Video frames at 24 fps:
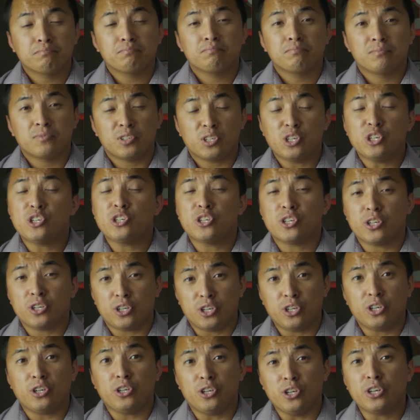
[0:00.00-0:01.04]

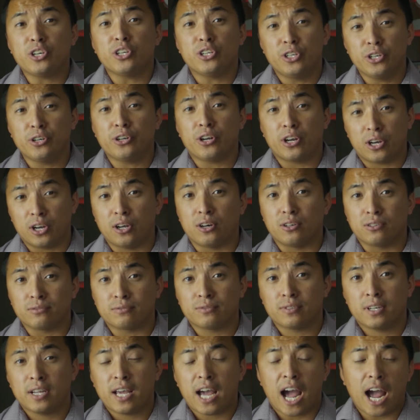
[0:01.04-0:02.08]
you could do it alone.
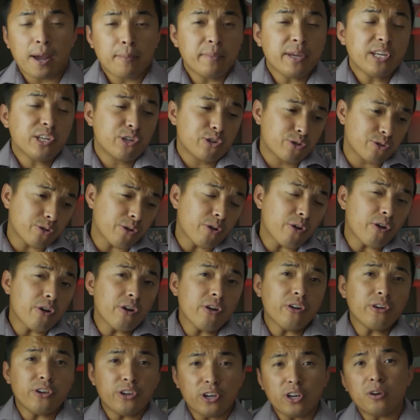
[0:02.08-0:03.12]
I mean, sure,
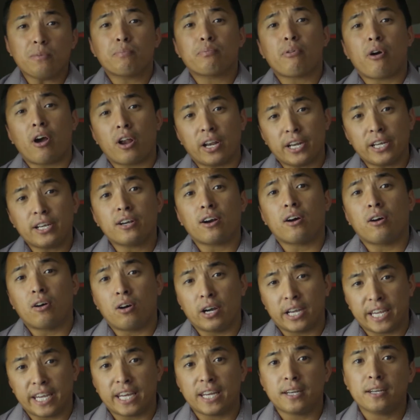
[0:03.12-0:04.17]
you could probably go
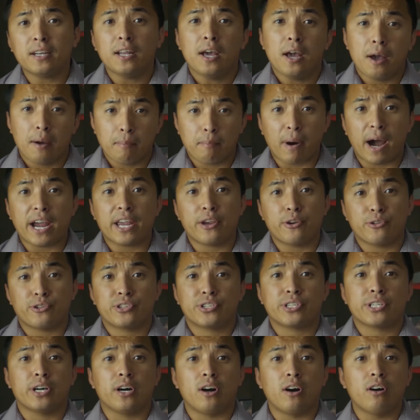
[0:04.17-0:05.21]
in by
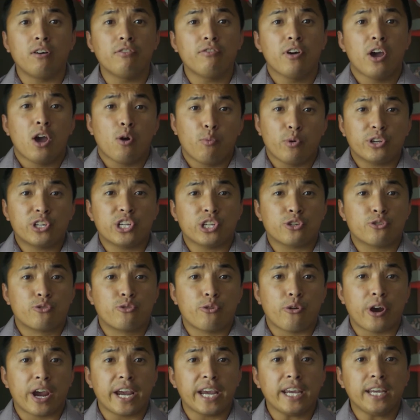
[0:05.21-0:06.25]
yourself, which is
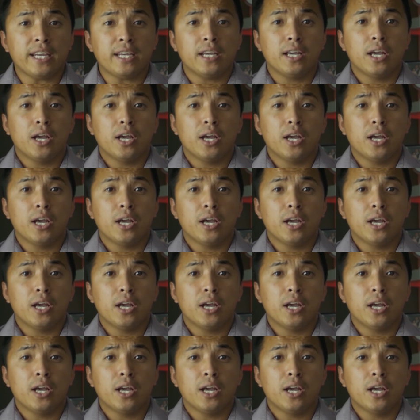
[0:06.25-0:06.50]
great,